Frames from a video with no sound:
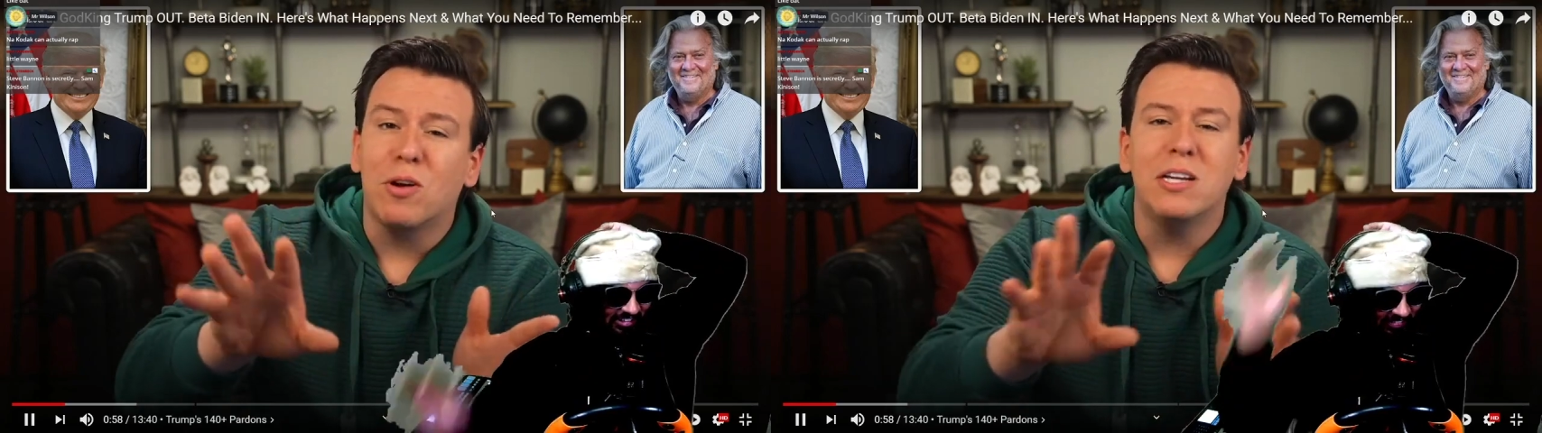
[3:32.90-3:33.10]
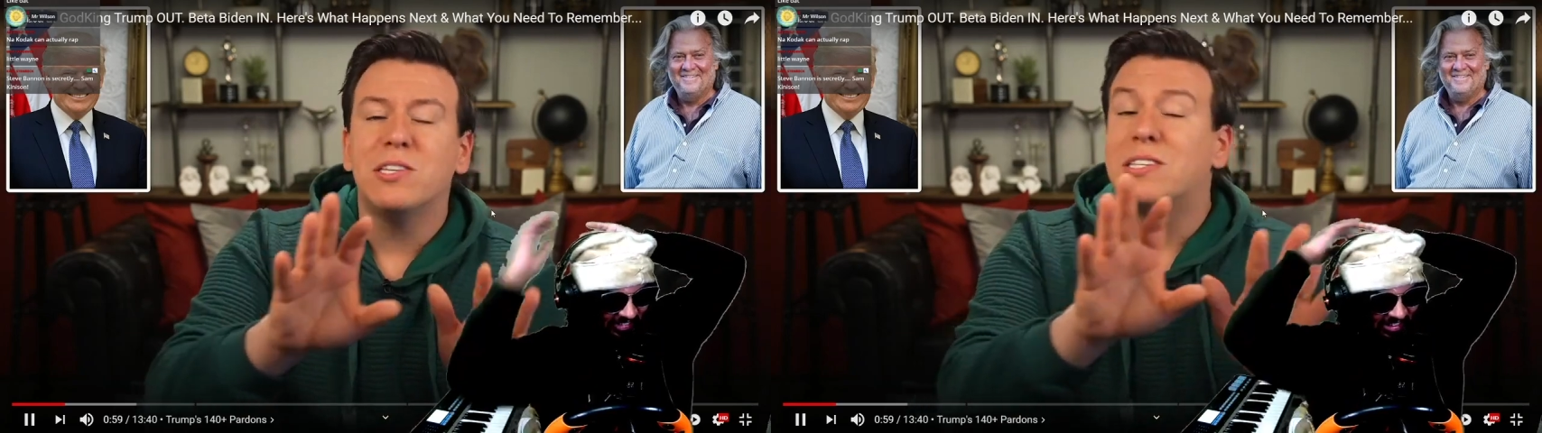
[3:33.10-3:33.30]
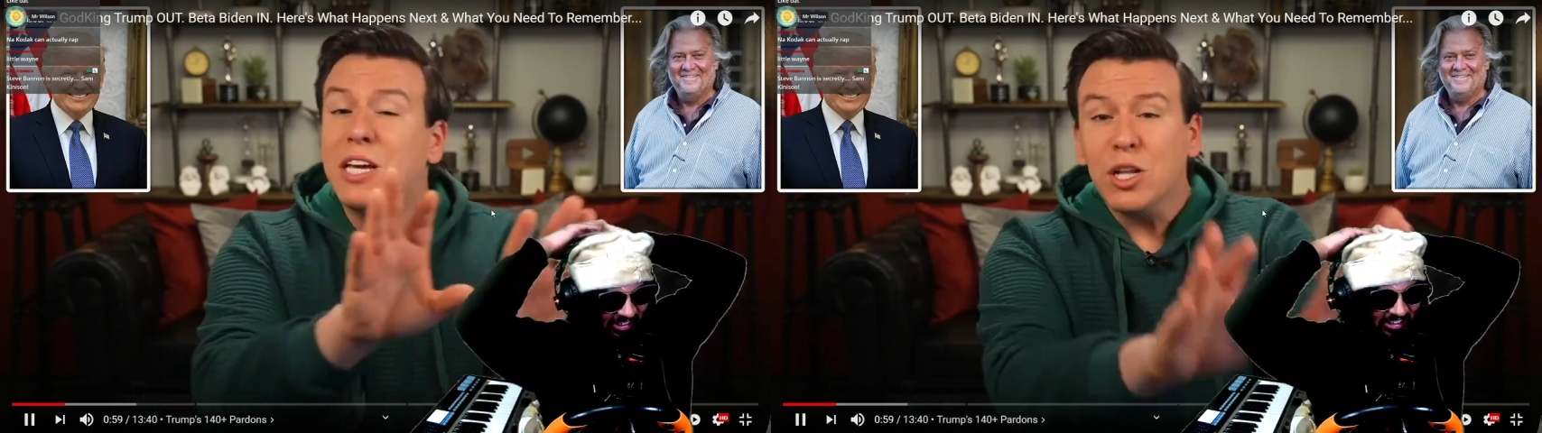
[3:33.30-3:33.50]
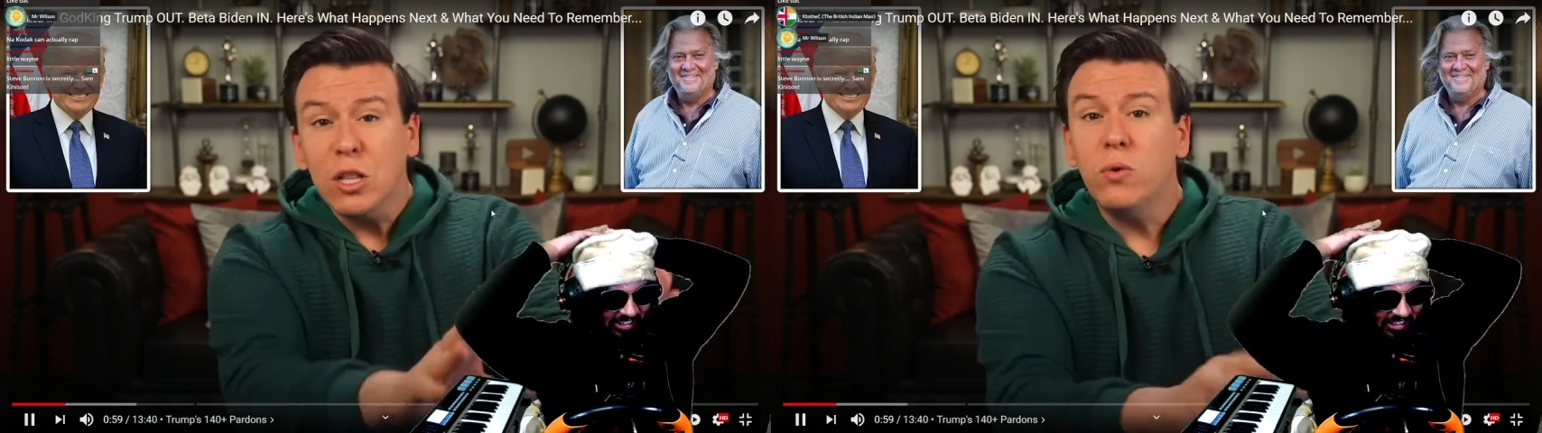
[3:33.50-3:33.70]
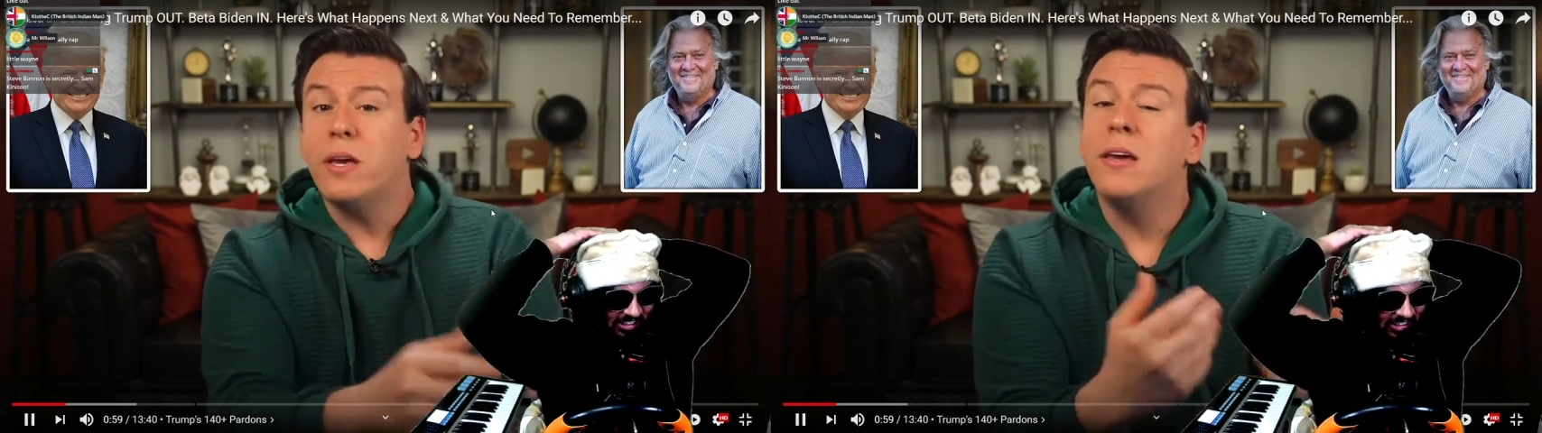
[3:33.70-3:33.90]
Speaker 1: of reasons, Wayne.
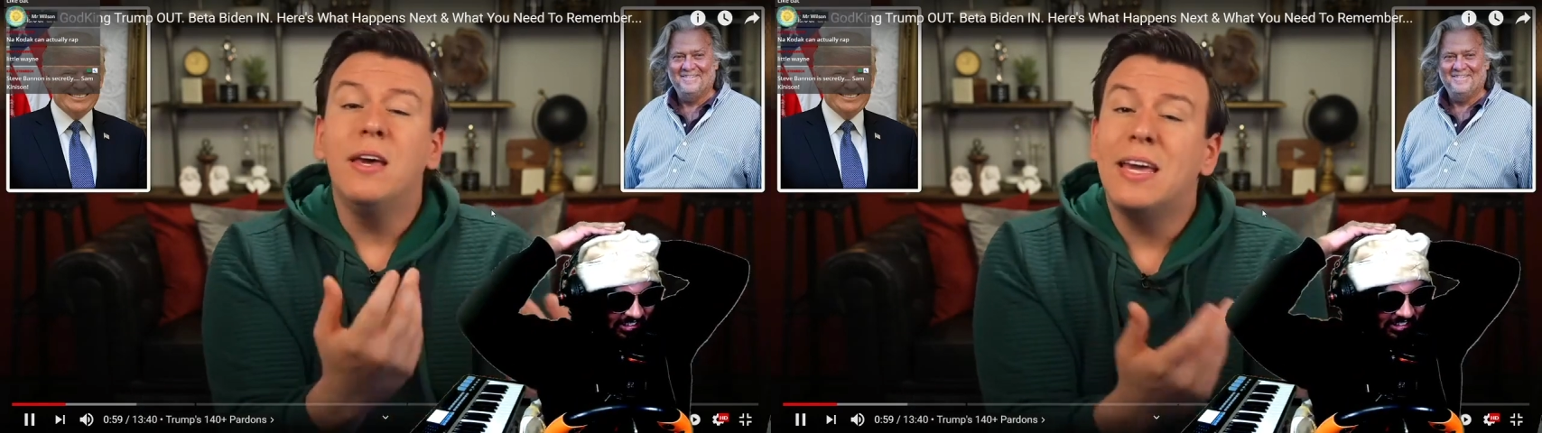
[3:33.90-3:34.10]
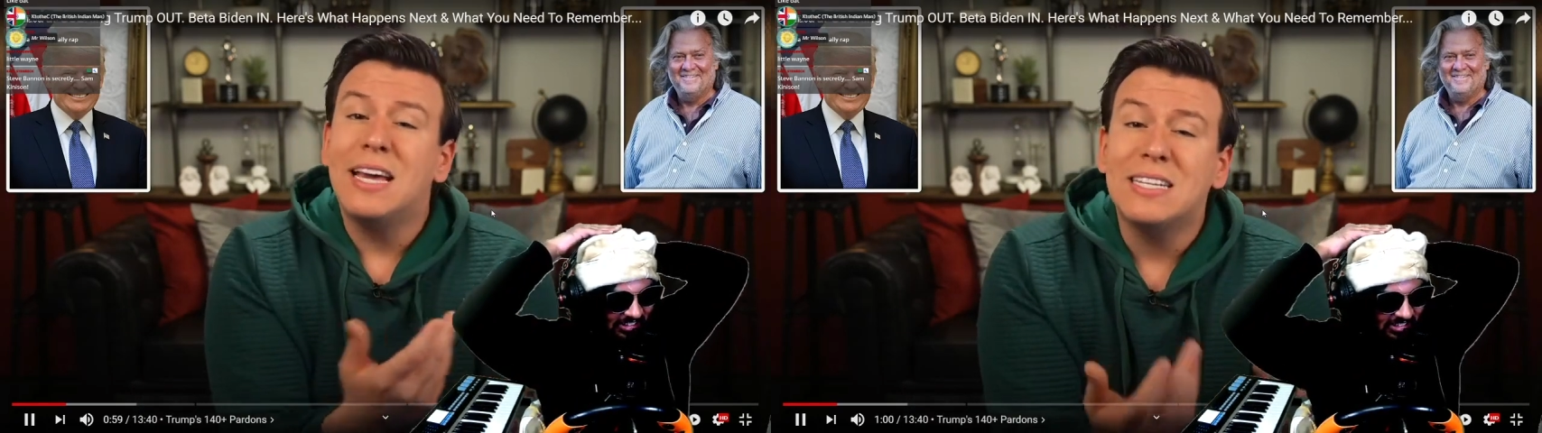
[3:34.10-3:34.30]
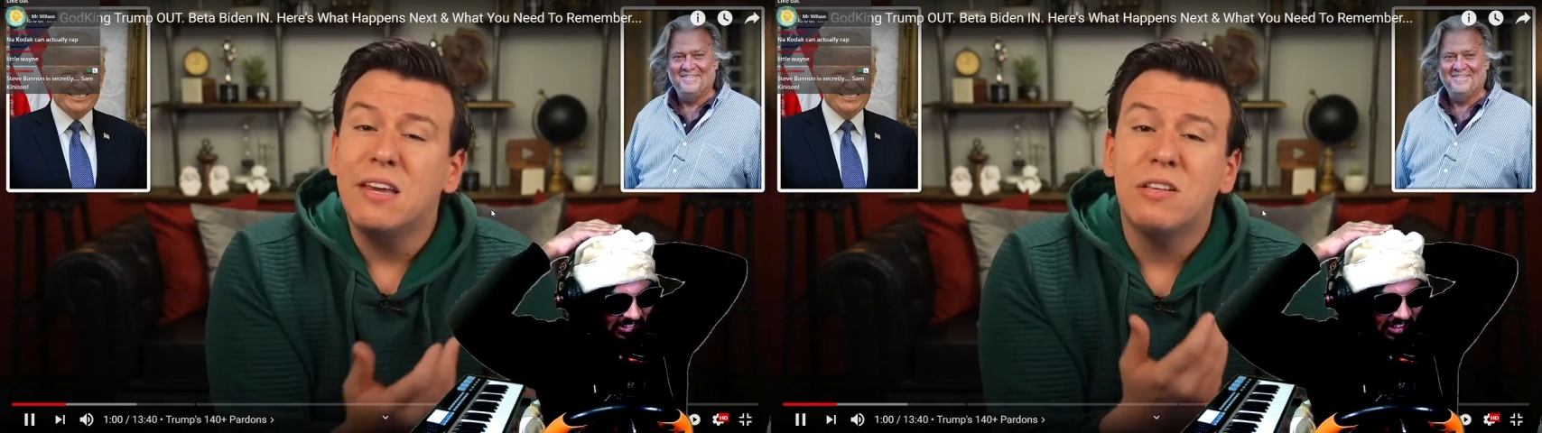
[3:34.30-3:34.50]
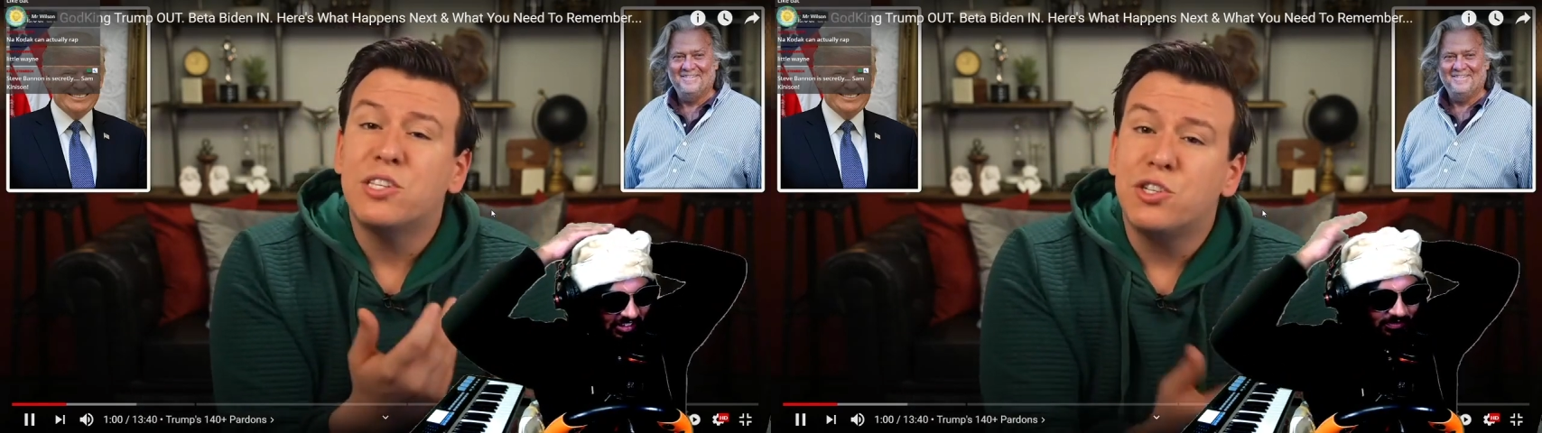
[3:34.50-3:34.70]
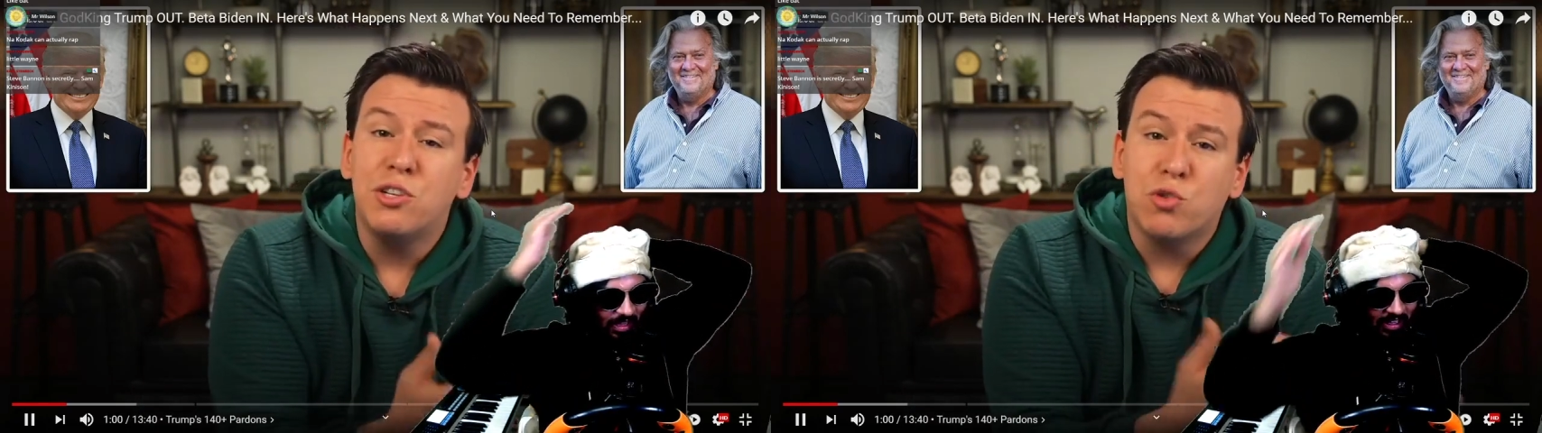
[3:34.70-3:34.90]
including he hasn't even
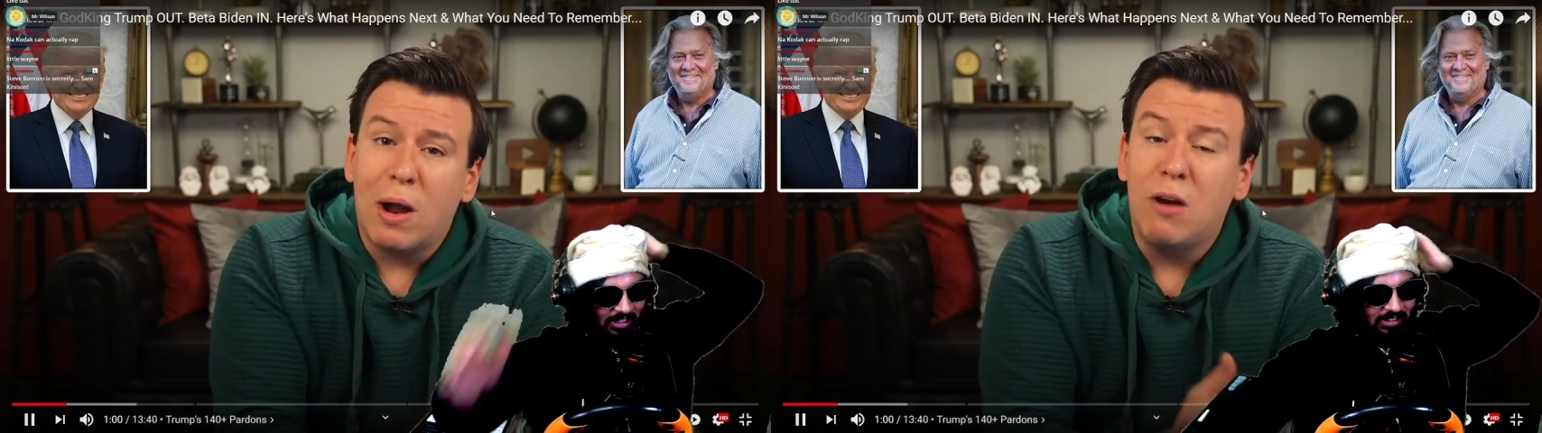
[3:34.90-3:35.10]
Steve stood